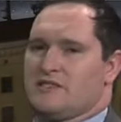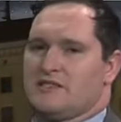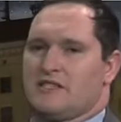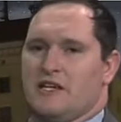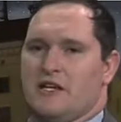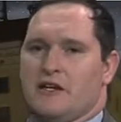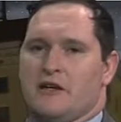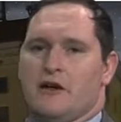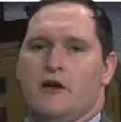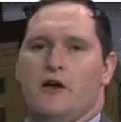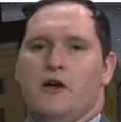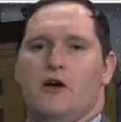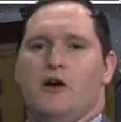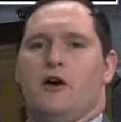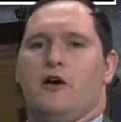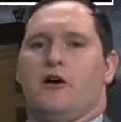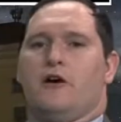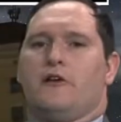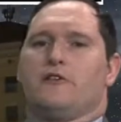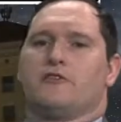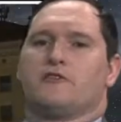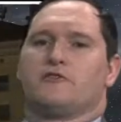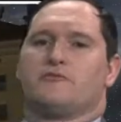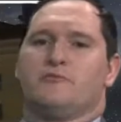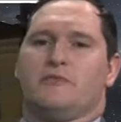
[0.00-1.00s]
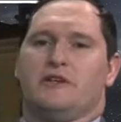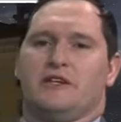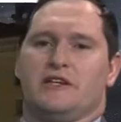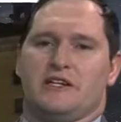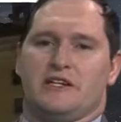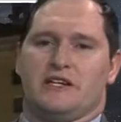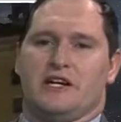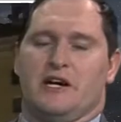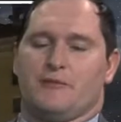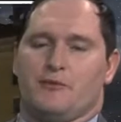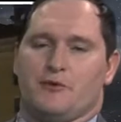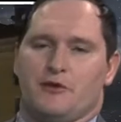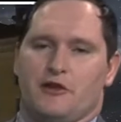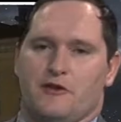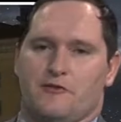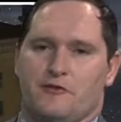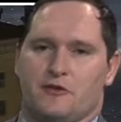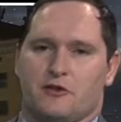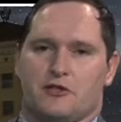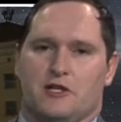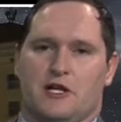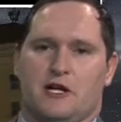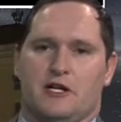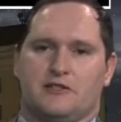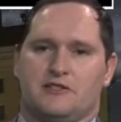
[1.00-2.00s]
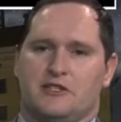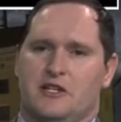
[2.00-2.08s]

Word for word: Again, all those mid and upper level clouds.